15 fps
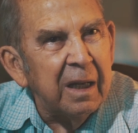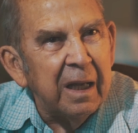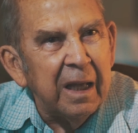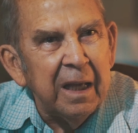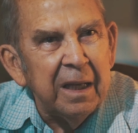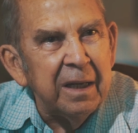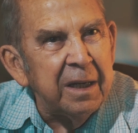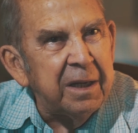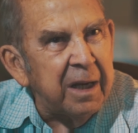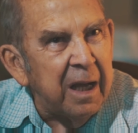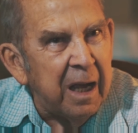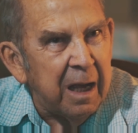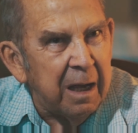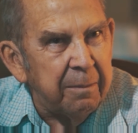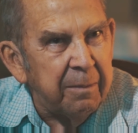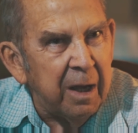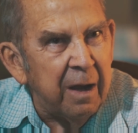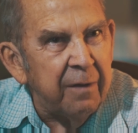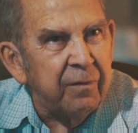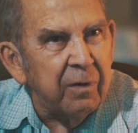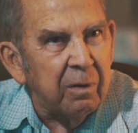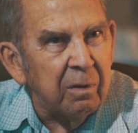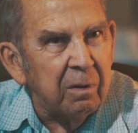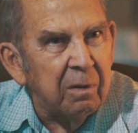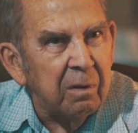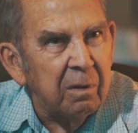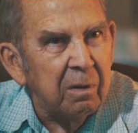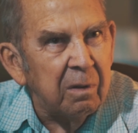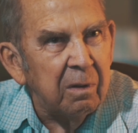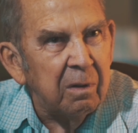any time, ever.
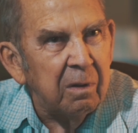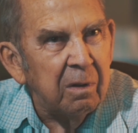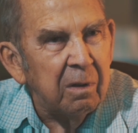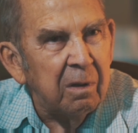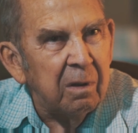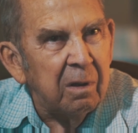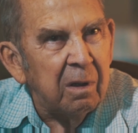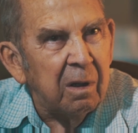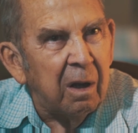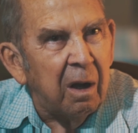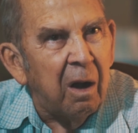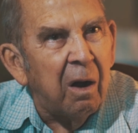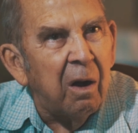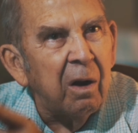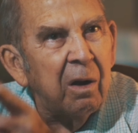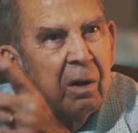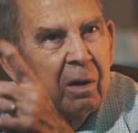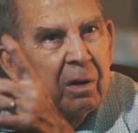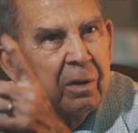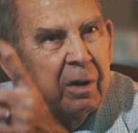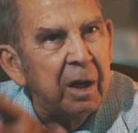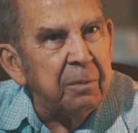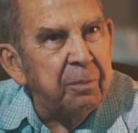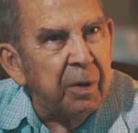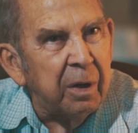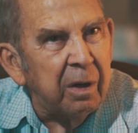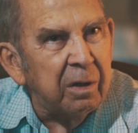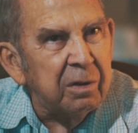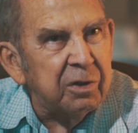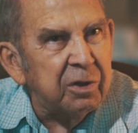Or her
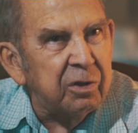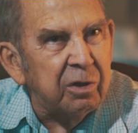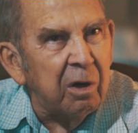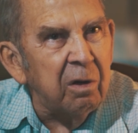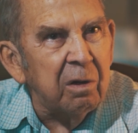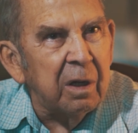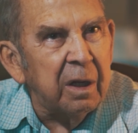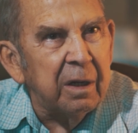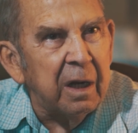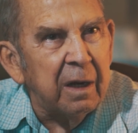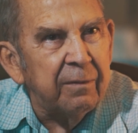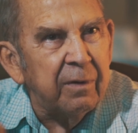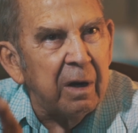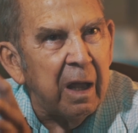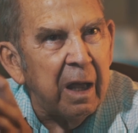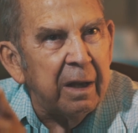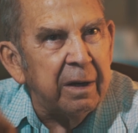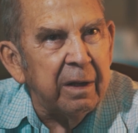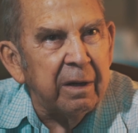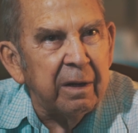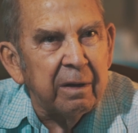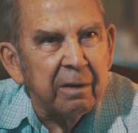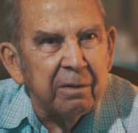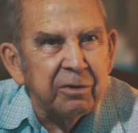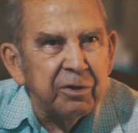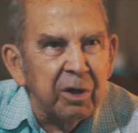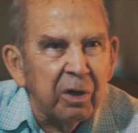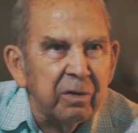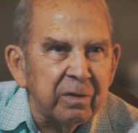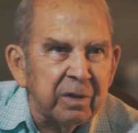grandparents certainly never had
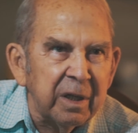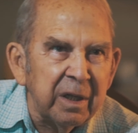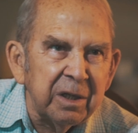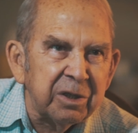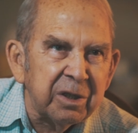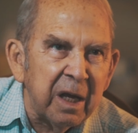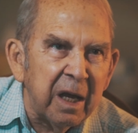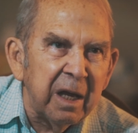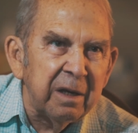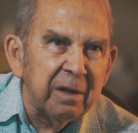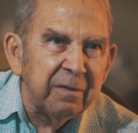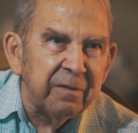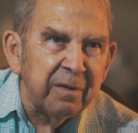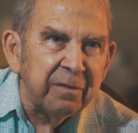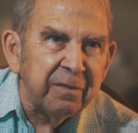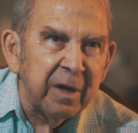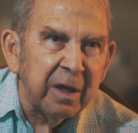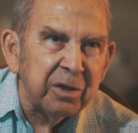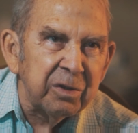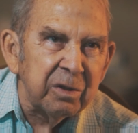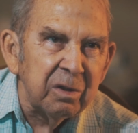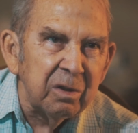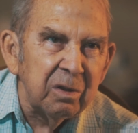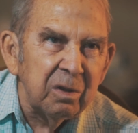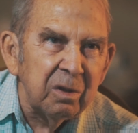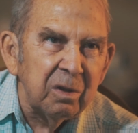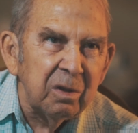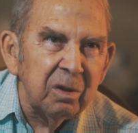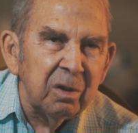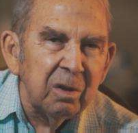shown any sign of affection.
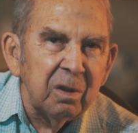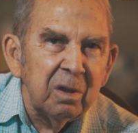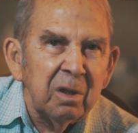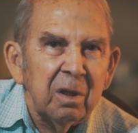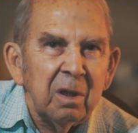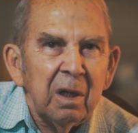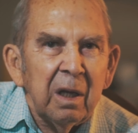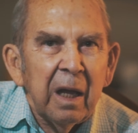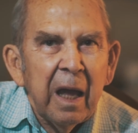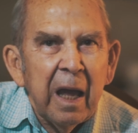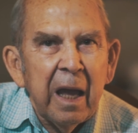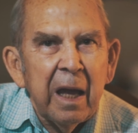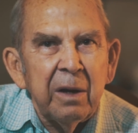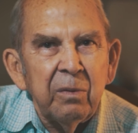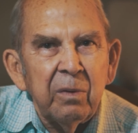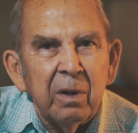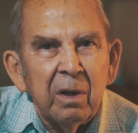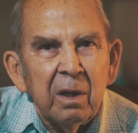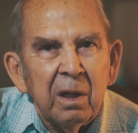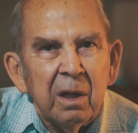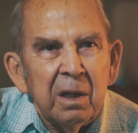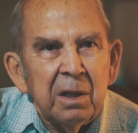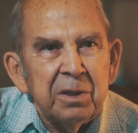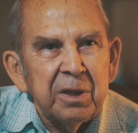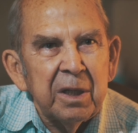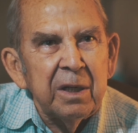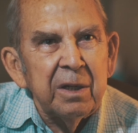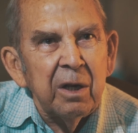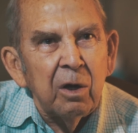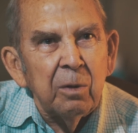And
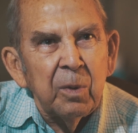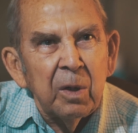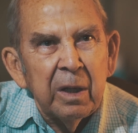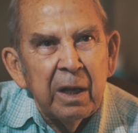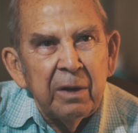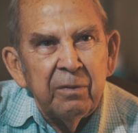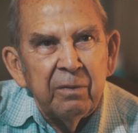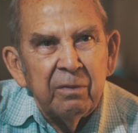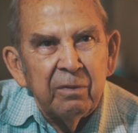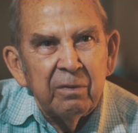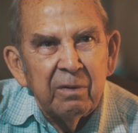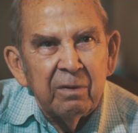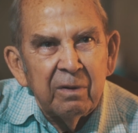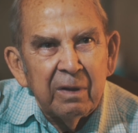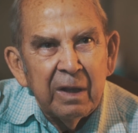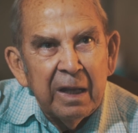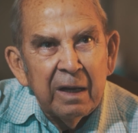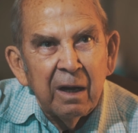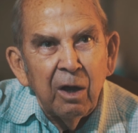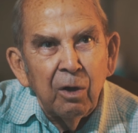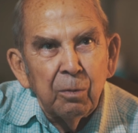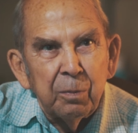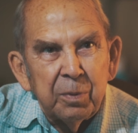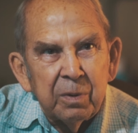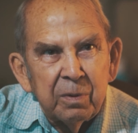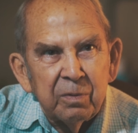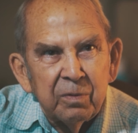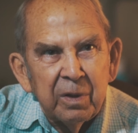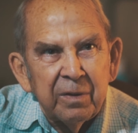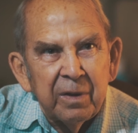see, Noble had eloped
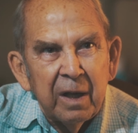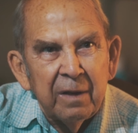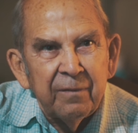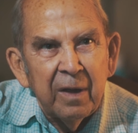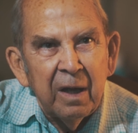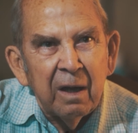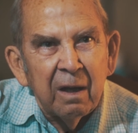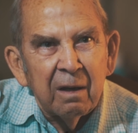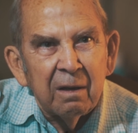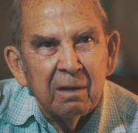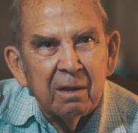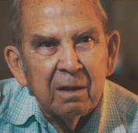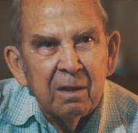with FL,